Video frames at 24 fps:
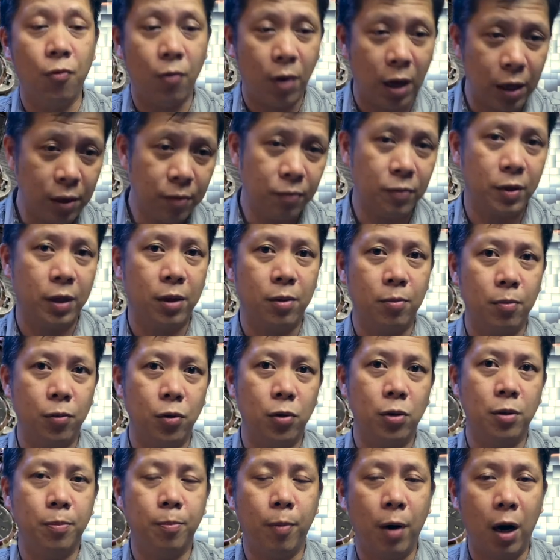one of their
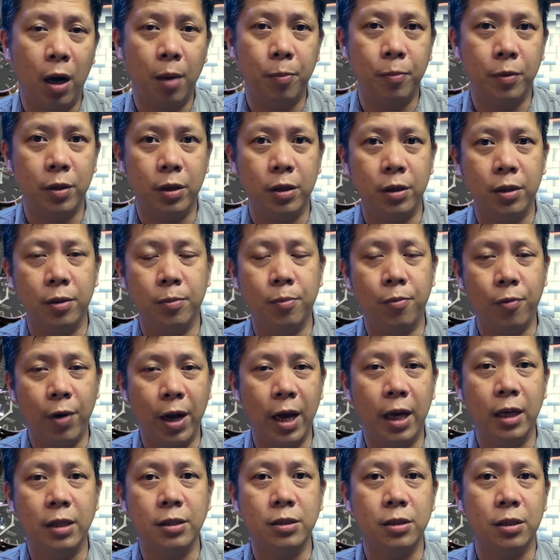more popular
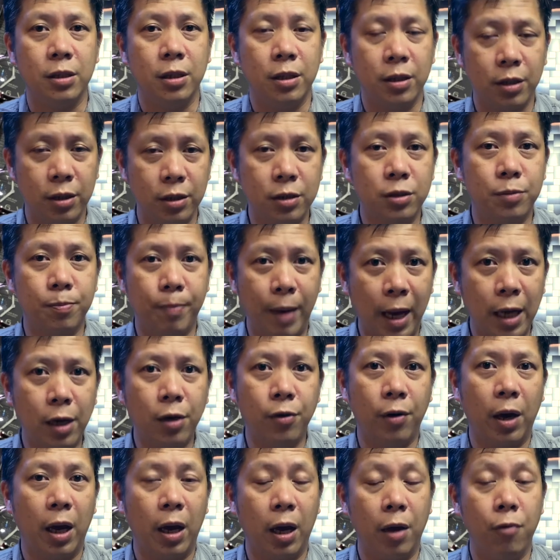brands is
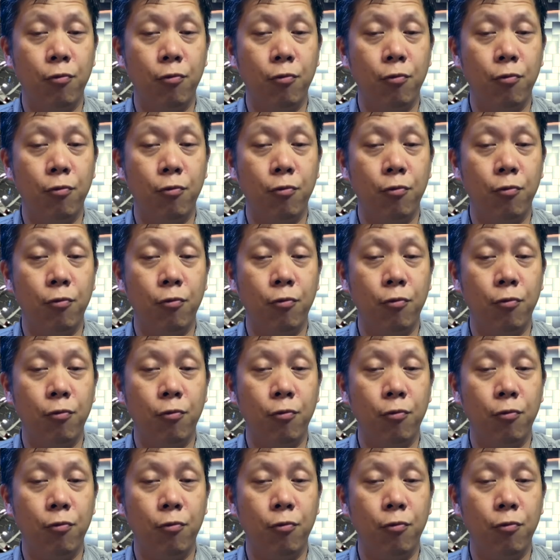Panerai,